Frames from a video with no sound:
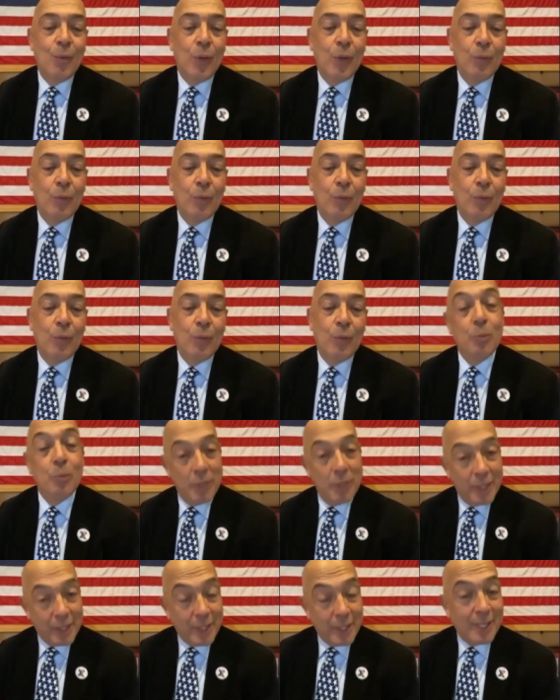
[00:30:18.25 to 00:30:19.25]
when we
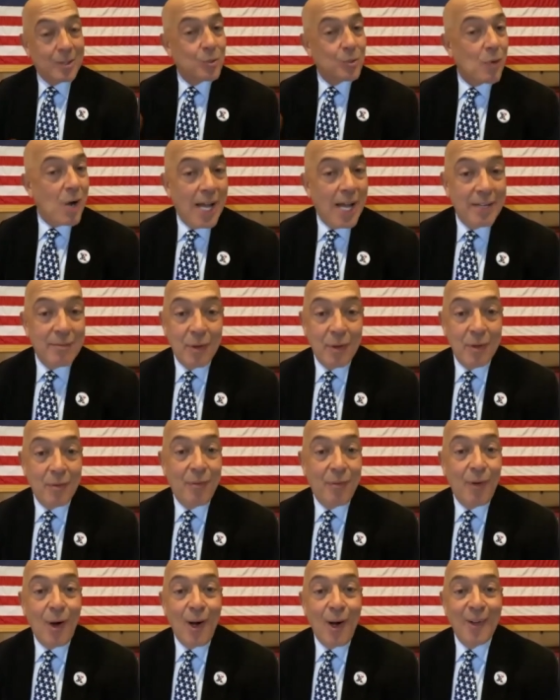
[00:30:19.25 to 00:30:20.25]
Big Nick's Ride for the
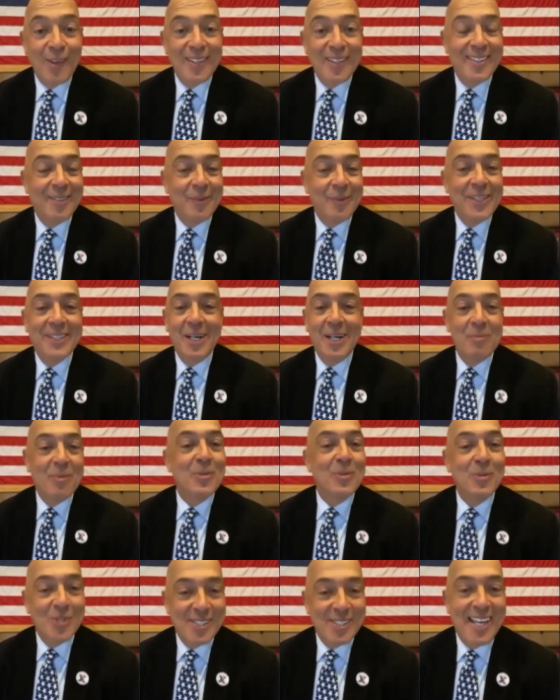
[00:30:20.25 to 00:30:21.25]
Fallen and we come
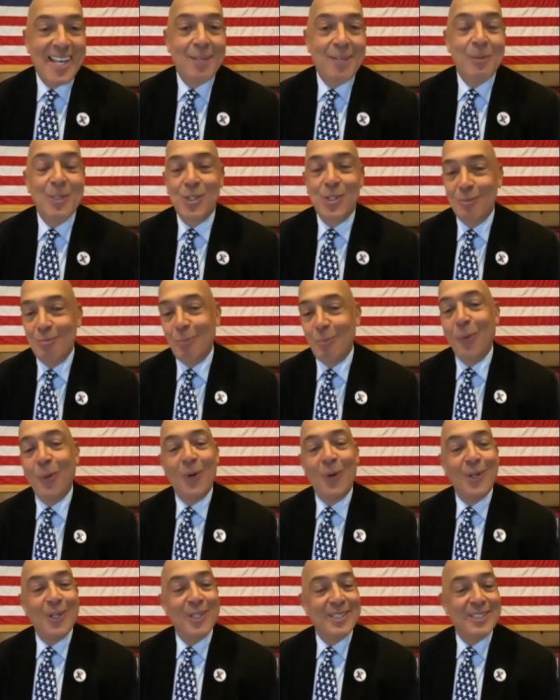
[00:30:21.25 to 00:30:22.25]
through Sandwich and
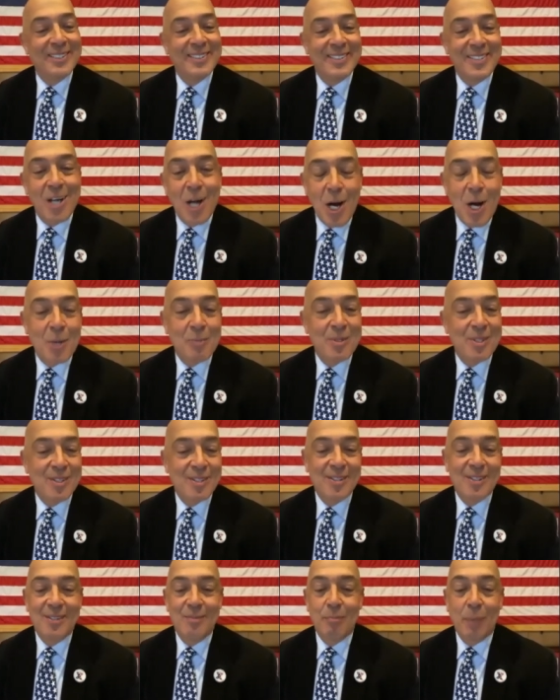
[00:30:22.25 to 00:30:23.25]
Bourne and Yarmouth
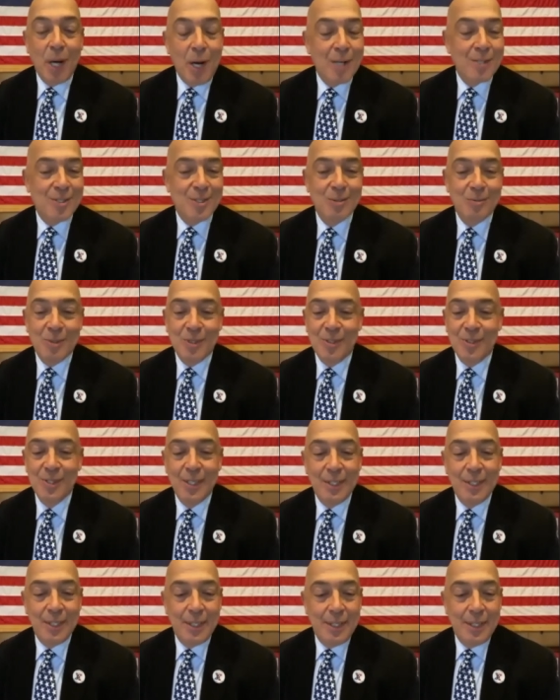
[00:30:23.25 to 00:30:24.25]
and Barnstable,
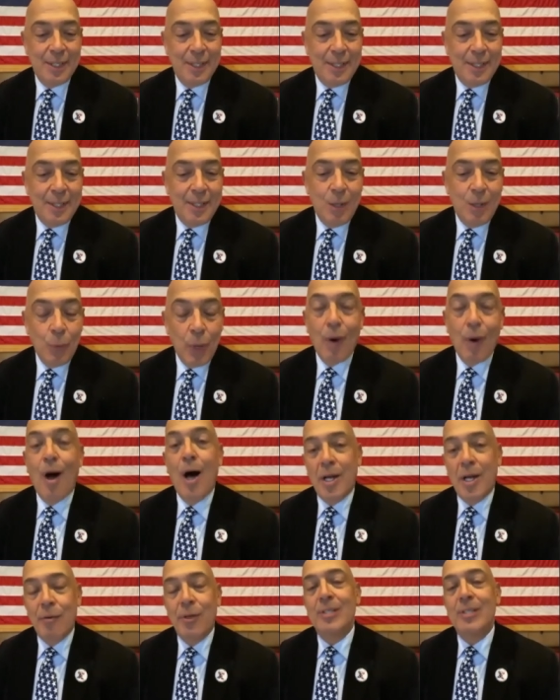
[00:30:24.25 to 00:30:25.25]
we're
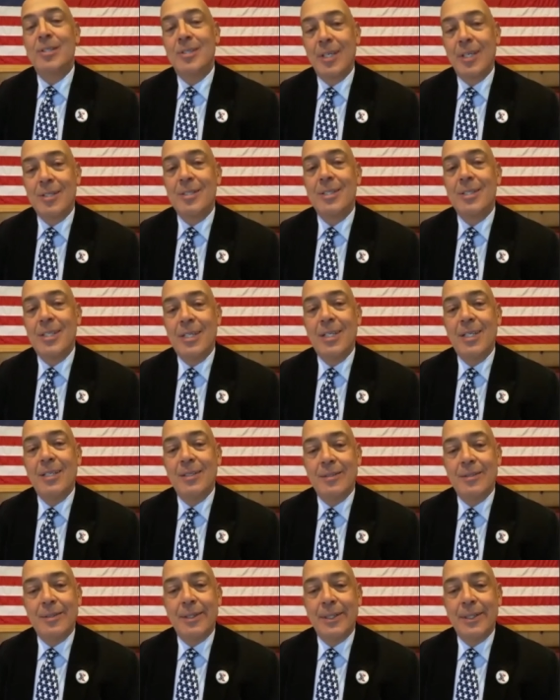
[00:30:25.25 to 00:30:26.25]
honoring
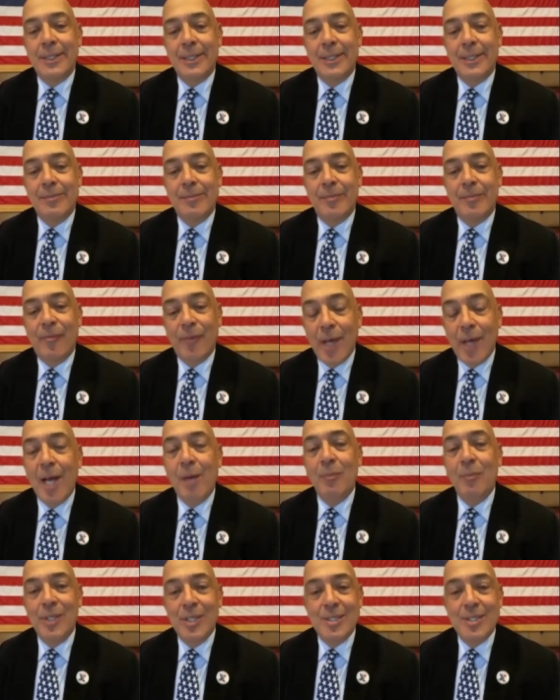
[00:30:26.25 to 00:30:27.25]
16 um,
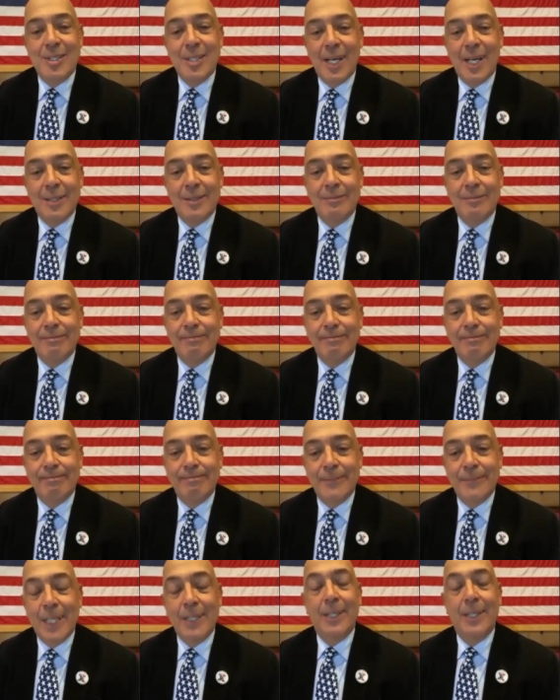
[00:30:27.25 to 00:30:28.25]
families that
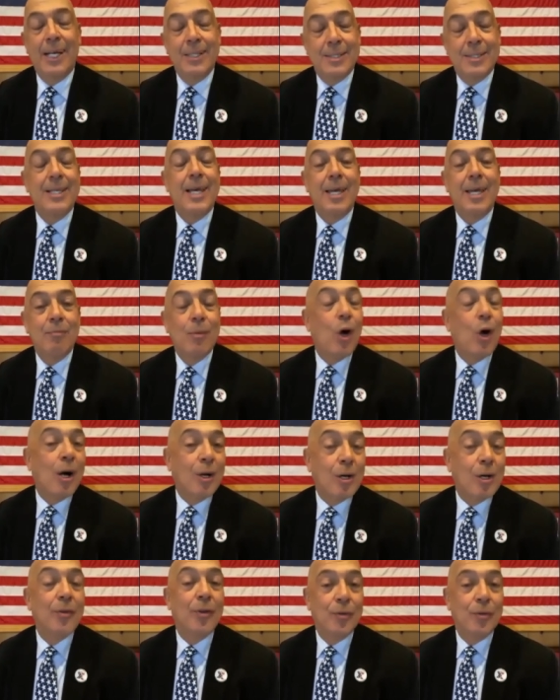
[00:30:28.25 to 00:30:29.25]
got that same knock
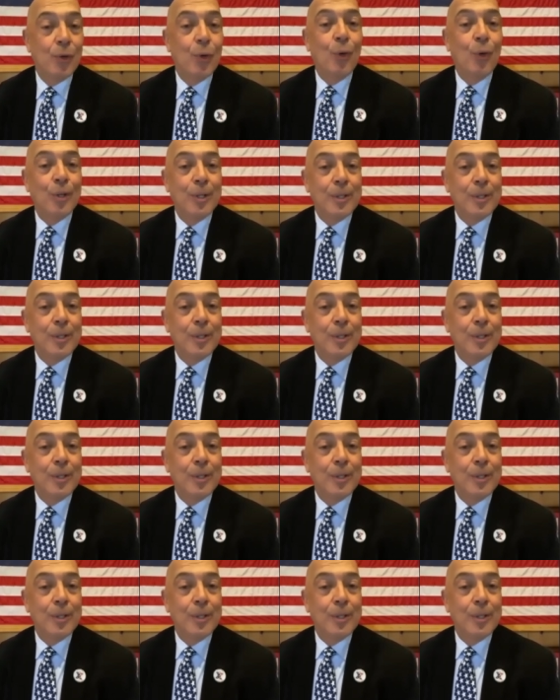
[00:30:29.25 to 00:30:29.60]
on the door.